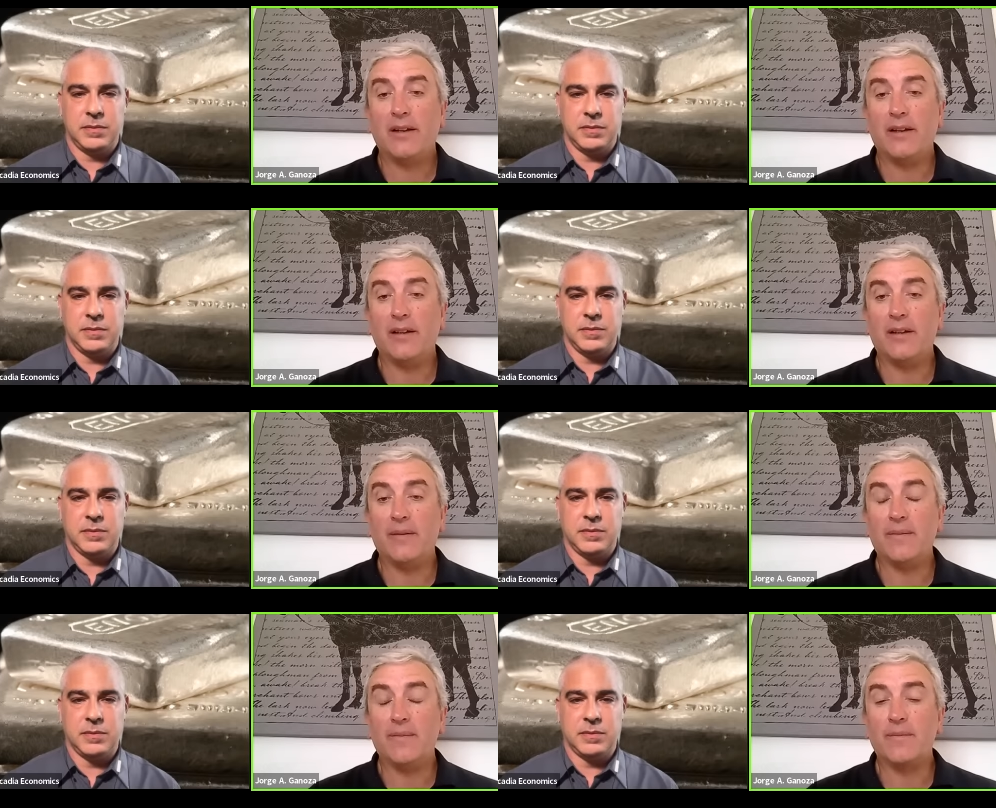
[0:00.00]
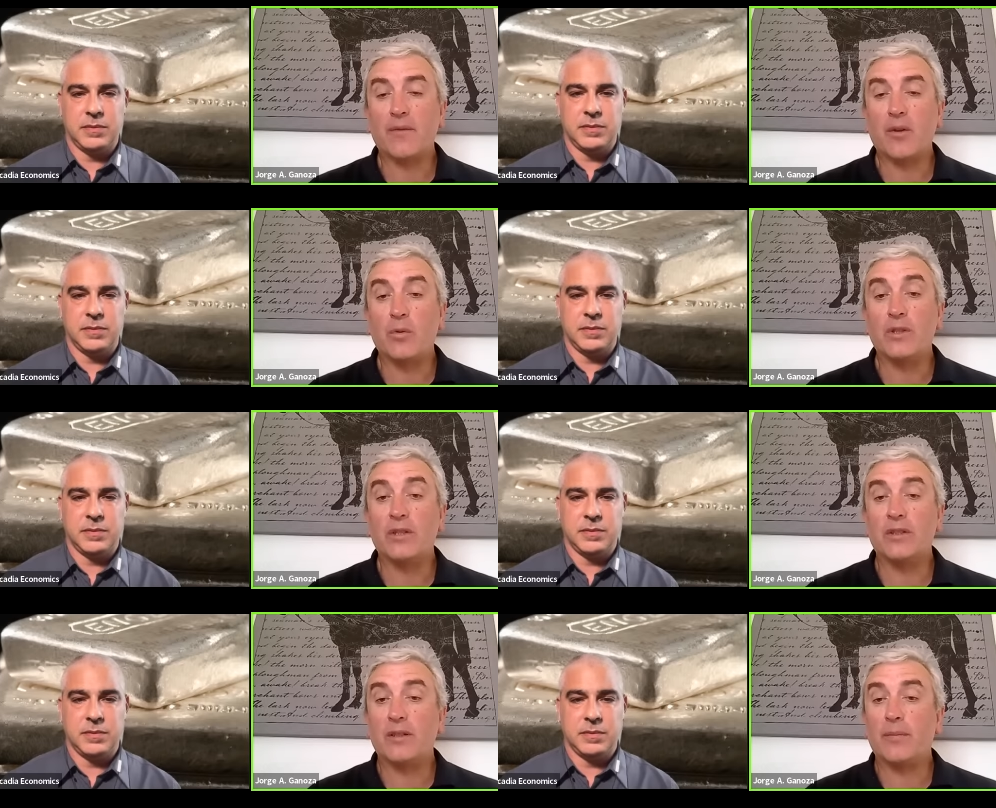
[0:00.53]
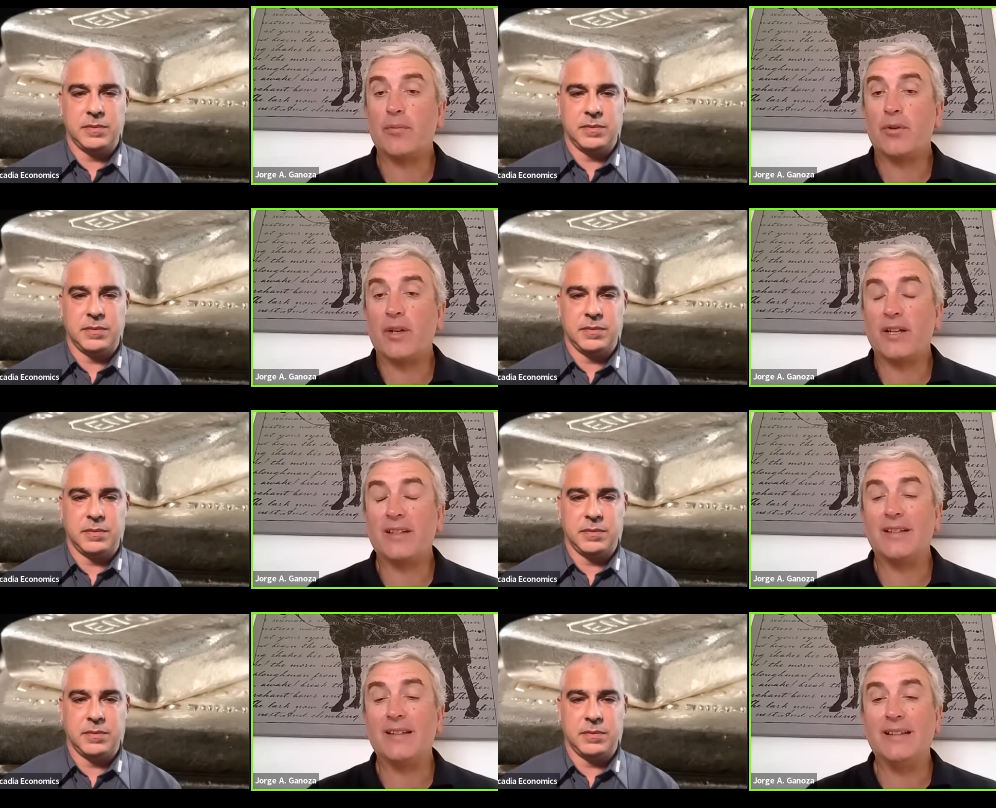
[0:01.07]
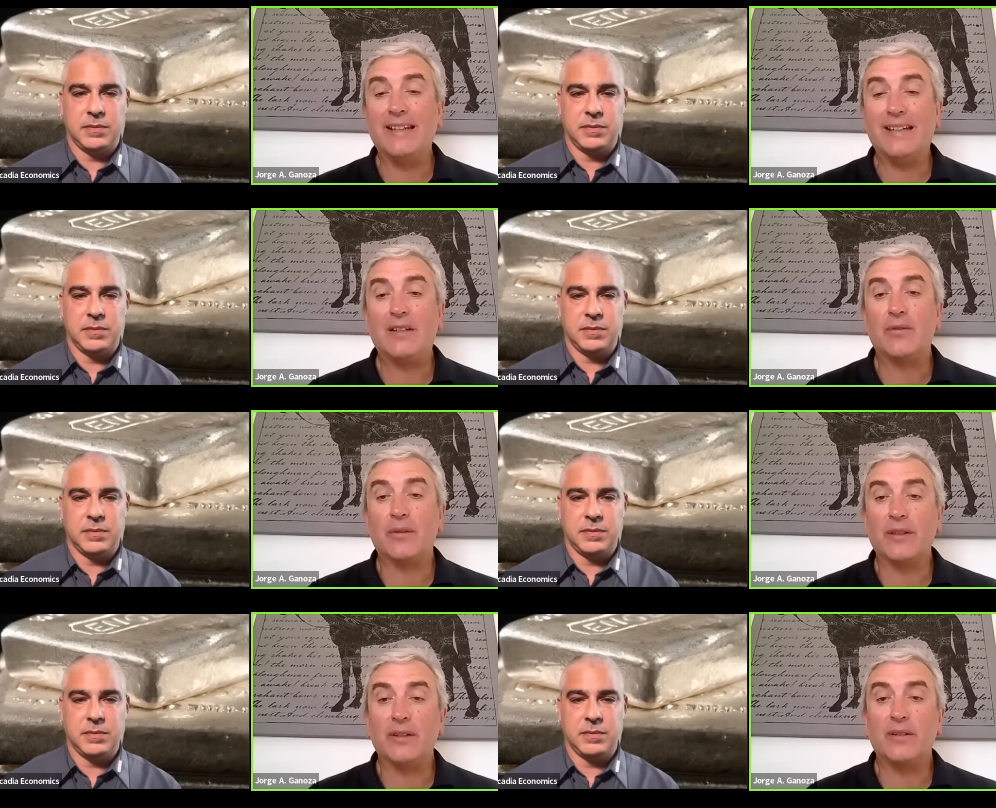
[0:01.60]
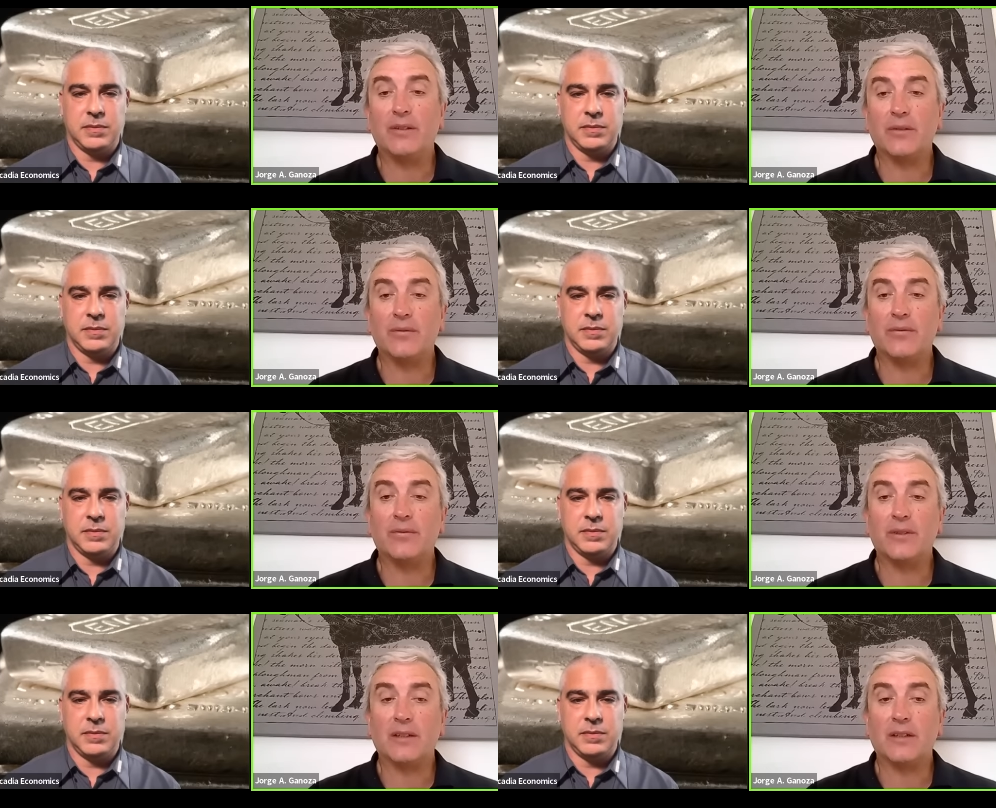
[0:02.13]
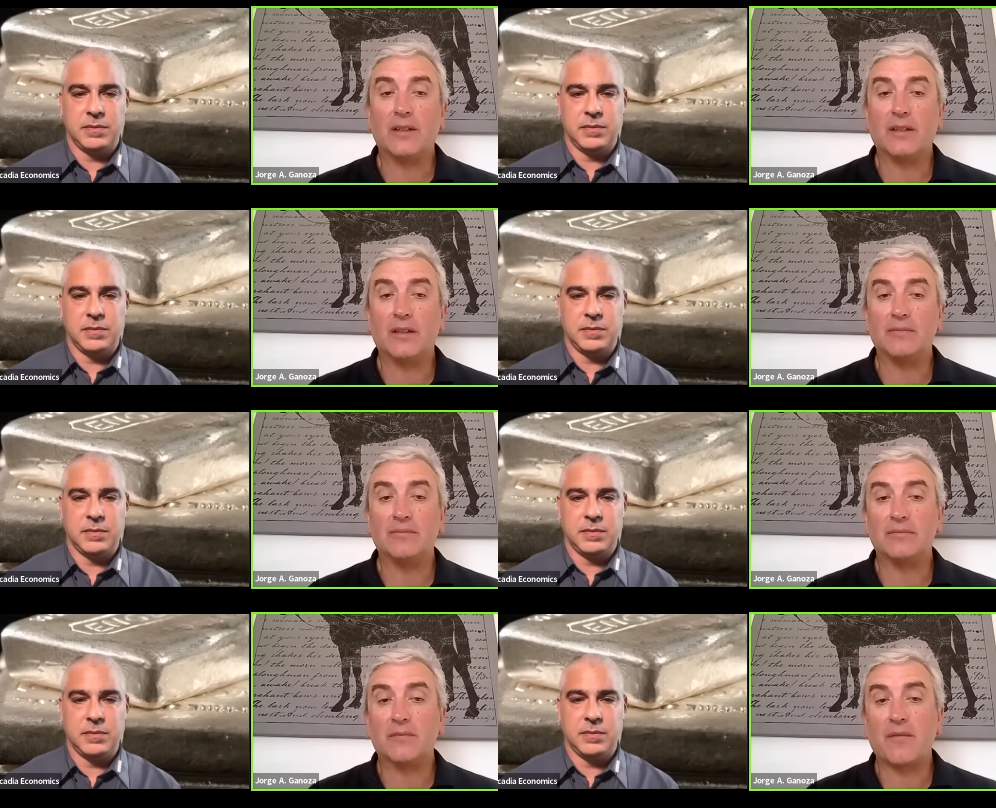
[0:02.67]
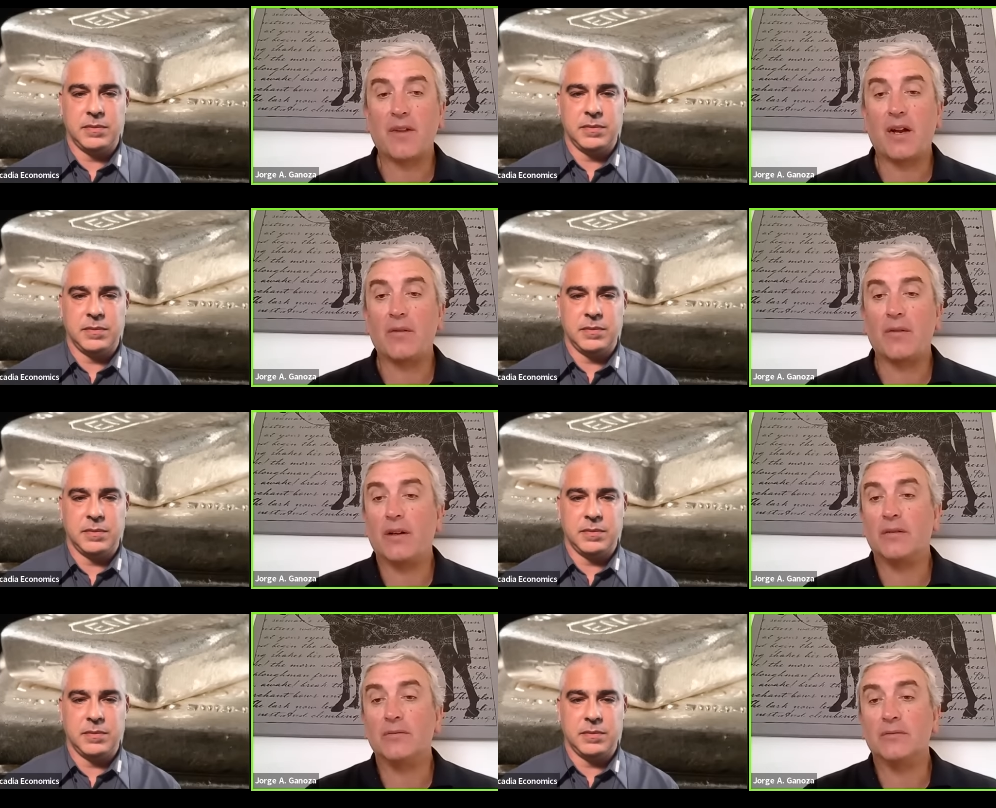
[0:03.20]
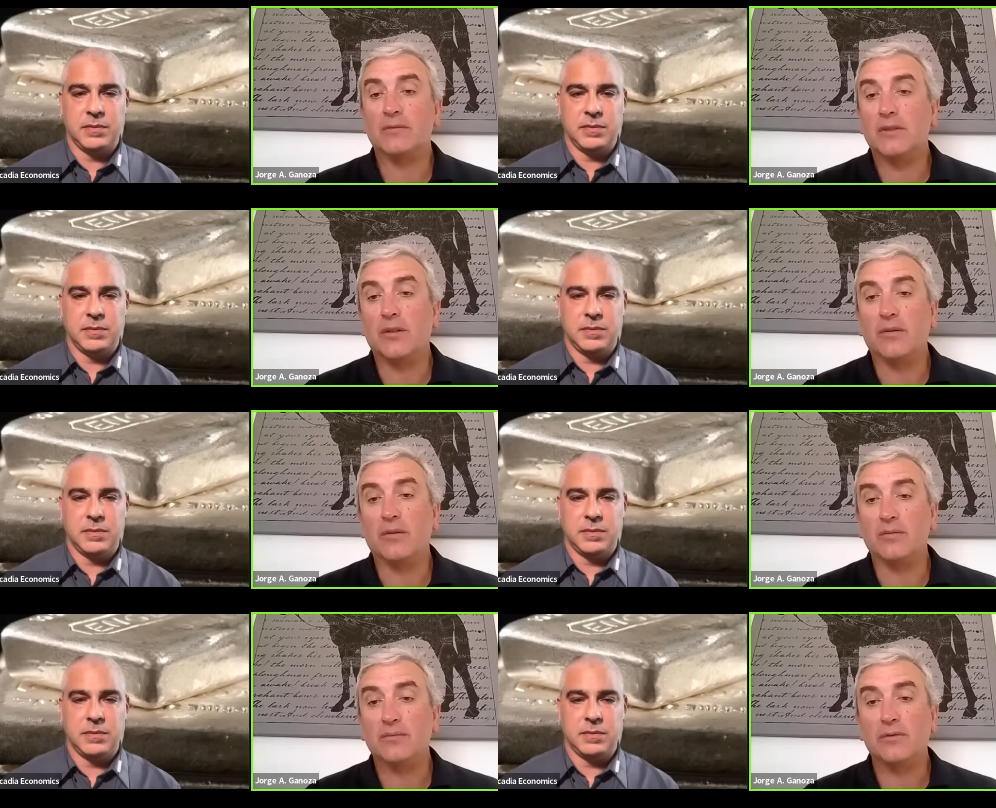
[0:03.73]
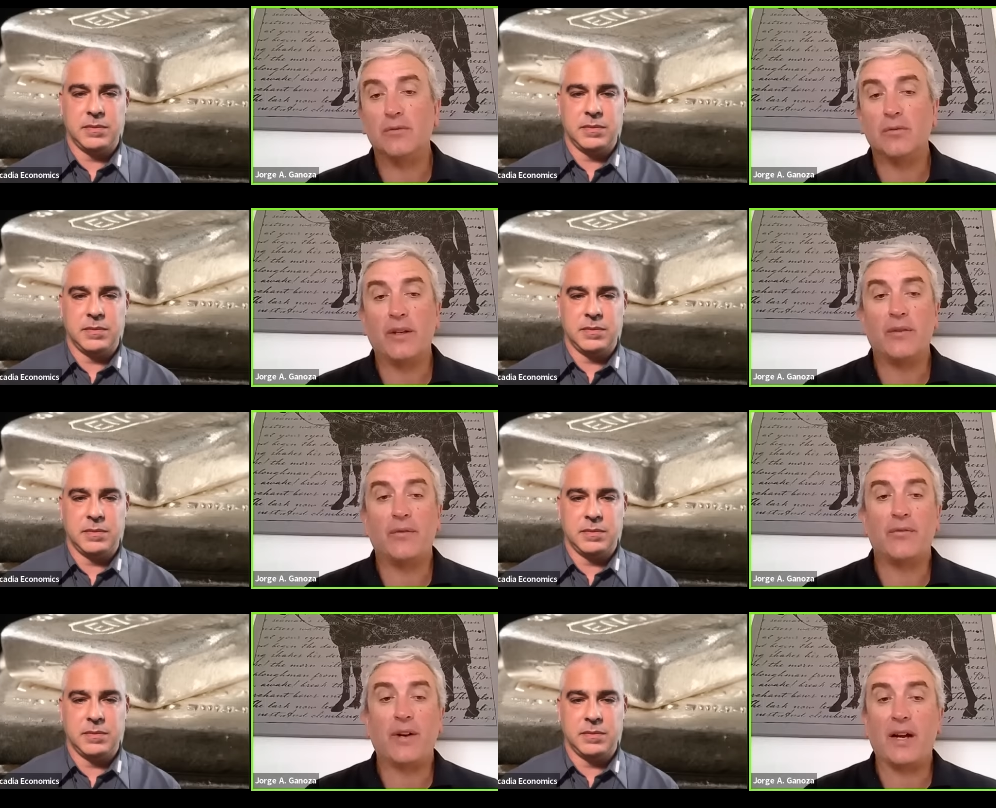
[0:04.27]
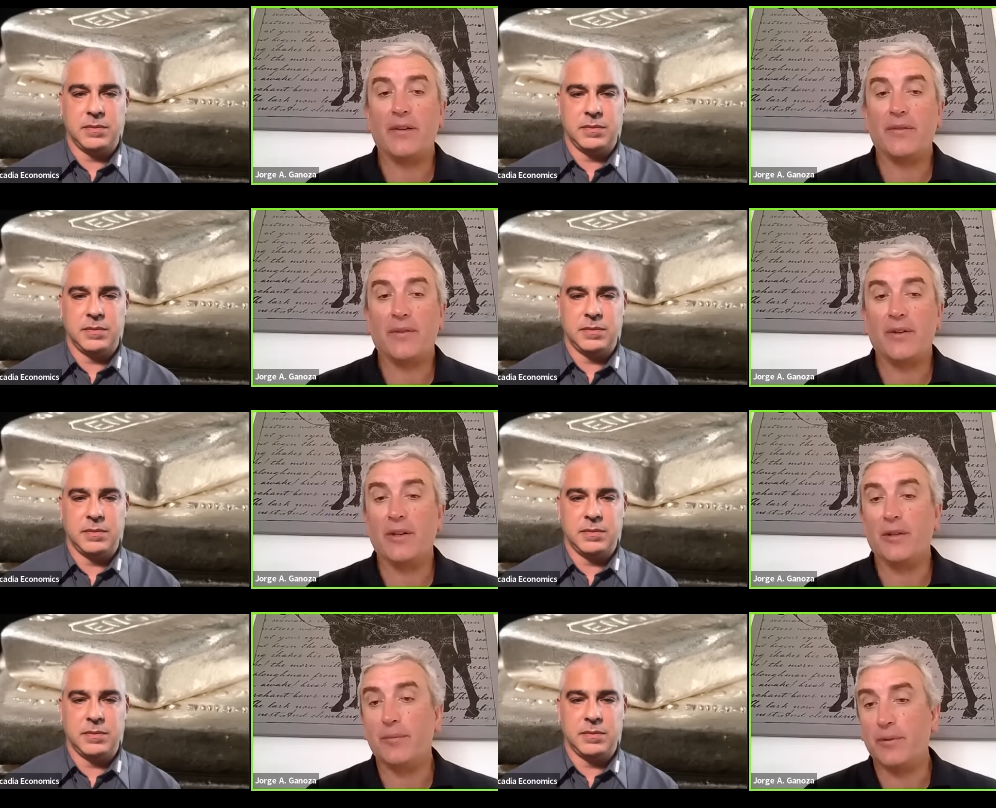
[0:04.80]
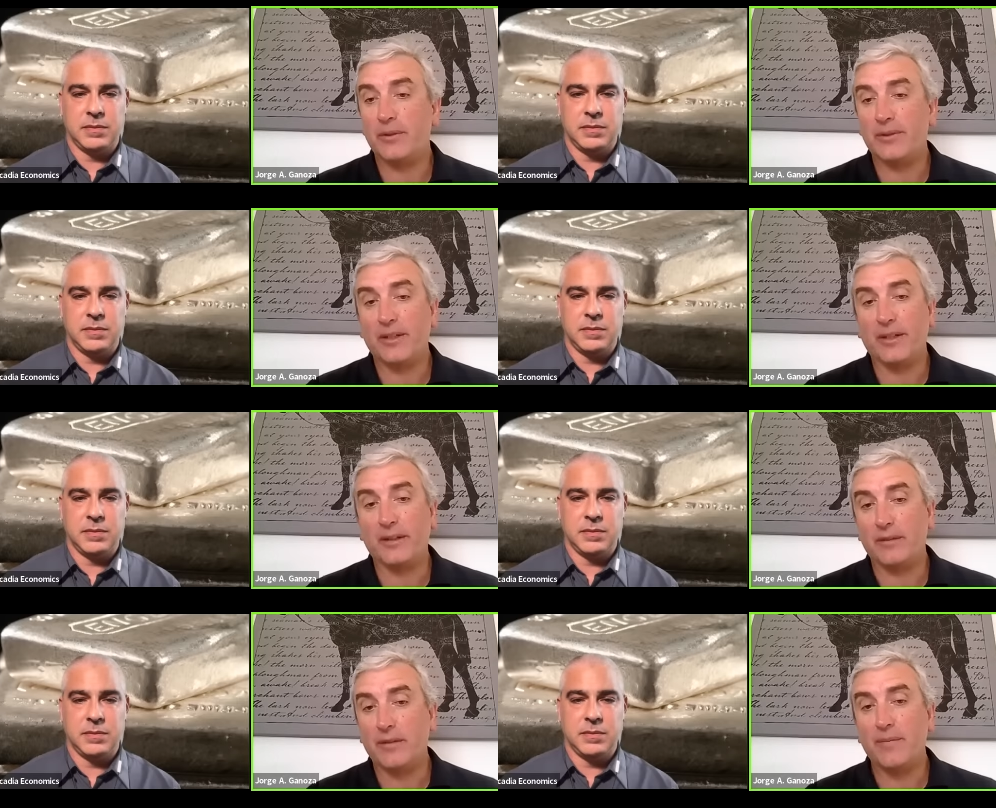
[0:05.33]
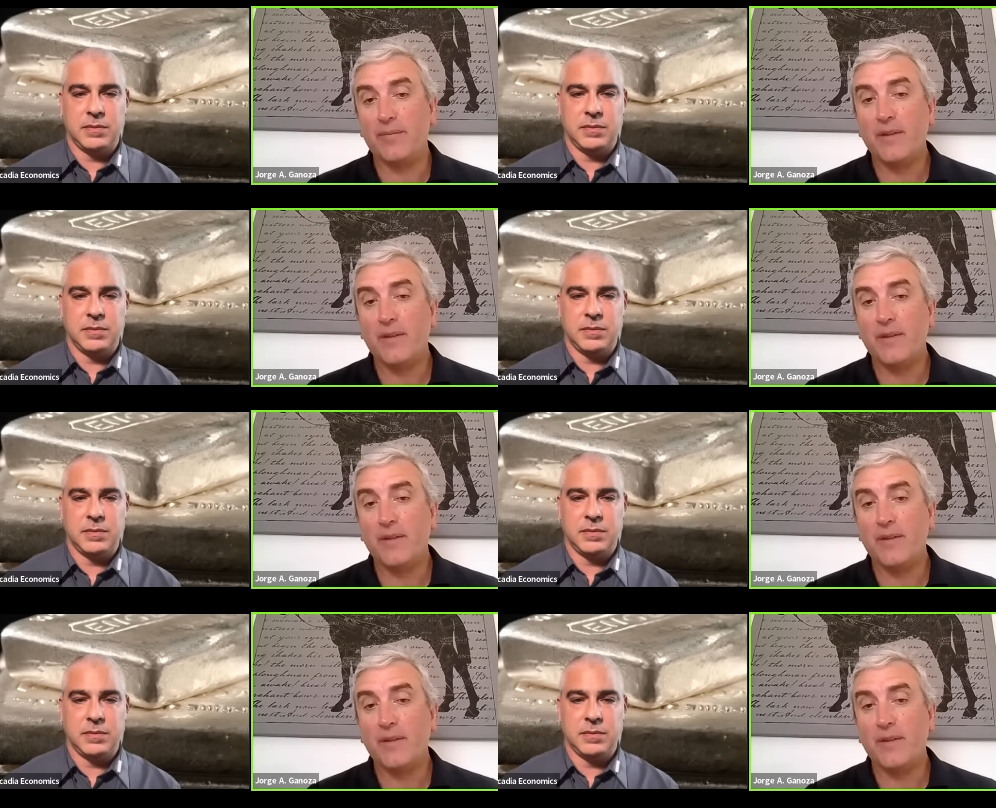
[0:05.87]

Speaker 1: uh, which is a projected decrease of uh, around, you know, twenty-five, thirty percent.